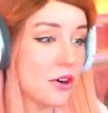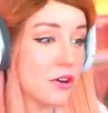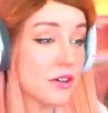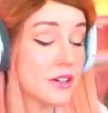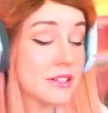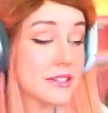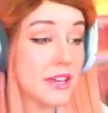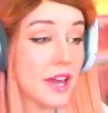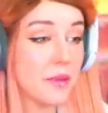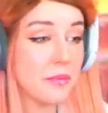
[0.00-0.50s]

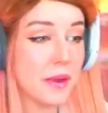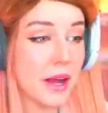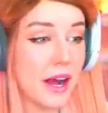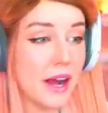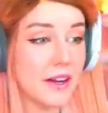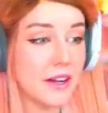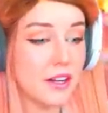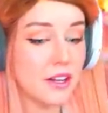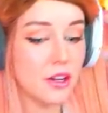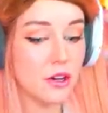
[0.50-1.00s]
Honestly, I'm
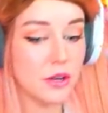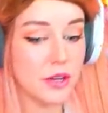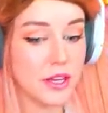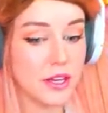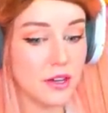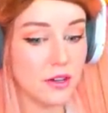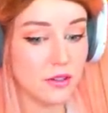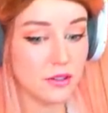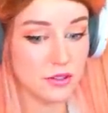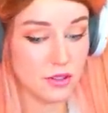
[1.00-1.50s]
kind of
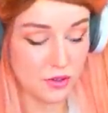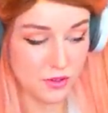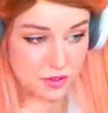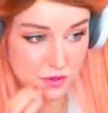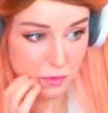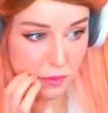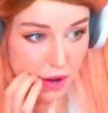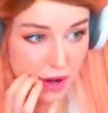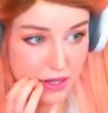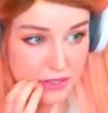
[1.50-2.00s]
low-key also
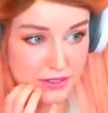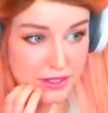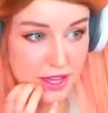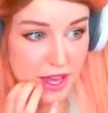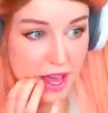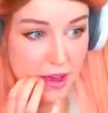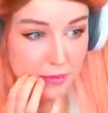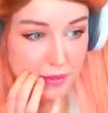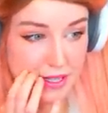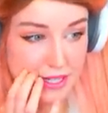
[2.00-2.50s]
surprised
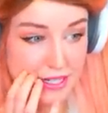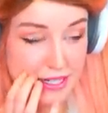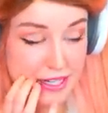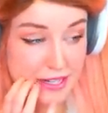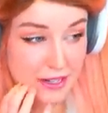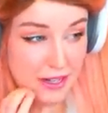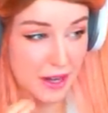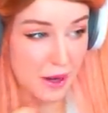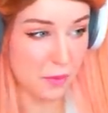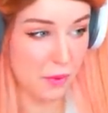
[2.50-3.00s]
that Emily
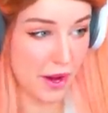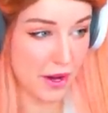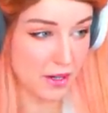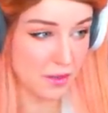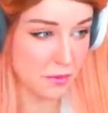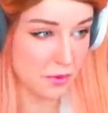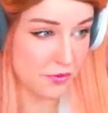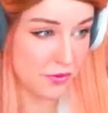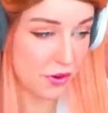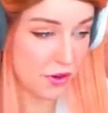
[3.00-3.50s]
didn't get
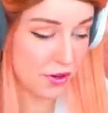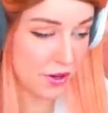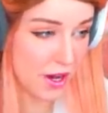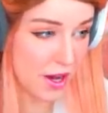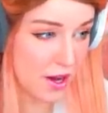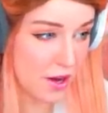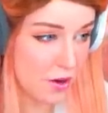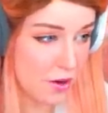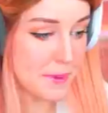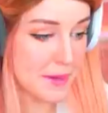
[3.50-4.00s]
pregnant before
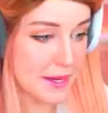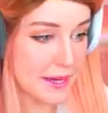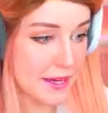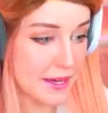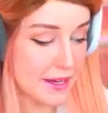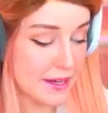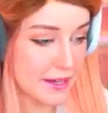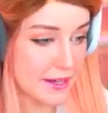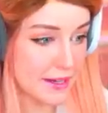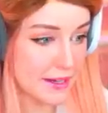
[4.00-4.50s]
now,
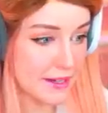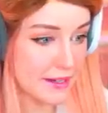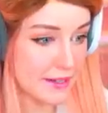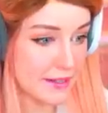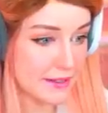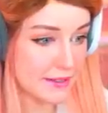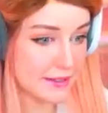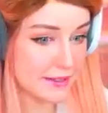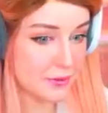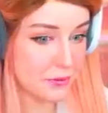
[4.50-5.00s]

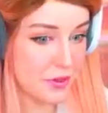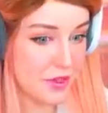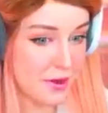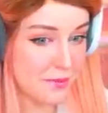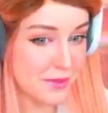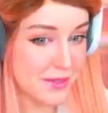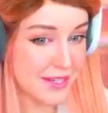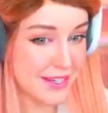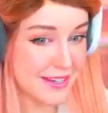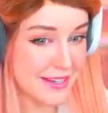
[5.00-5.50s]
because with
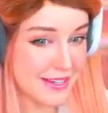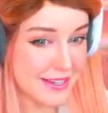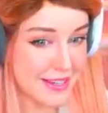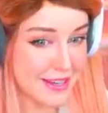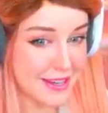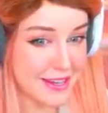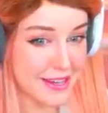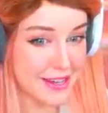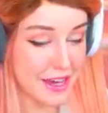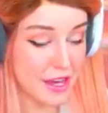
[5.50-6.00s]
M C
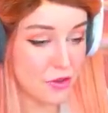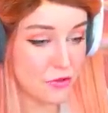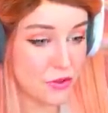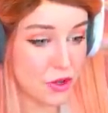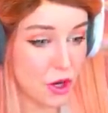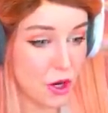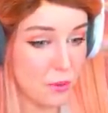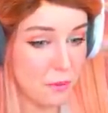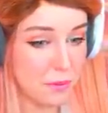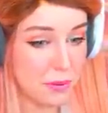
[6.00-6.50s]
C, if
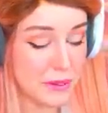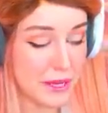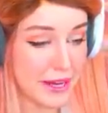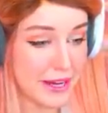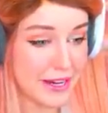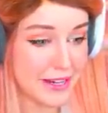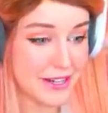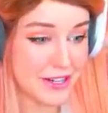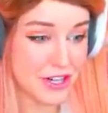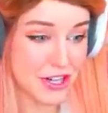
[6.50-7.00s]
you're
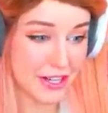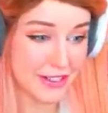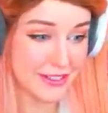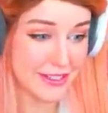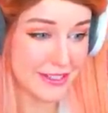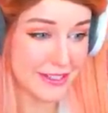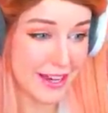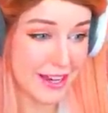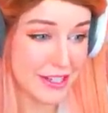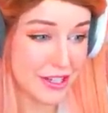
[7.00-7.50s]
unplayed,
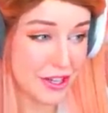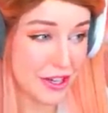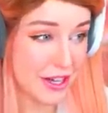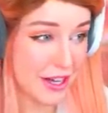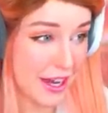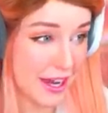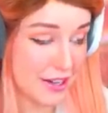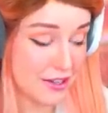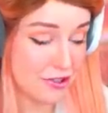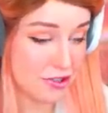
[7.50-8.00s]
chances are you're
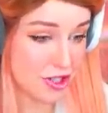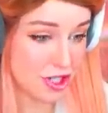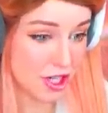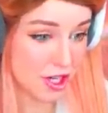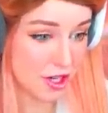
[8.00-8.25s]
gonna get knocked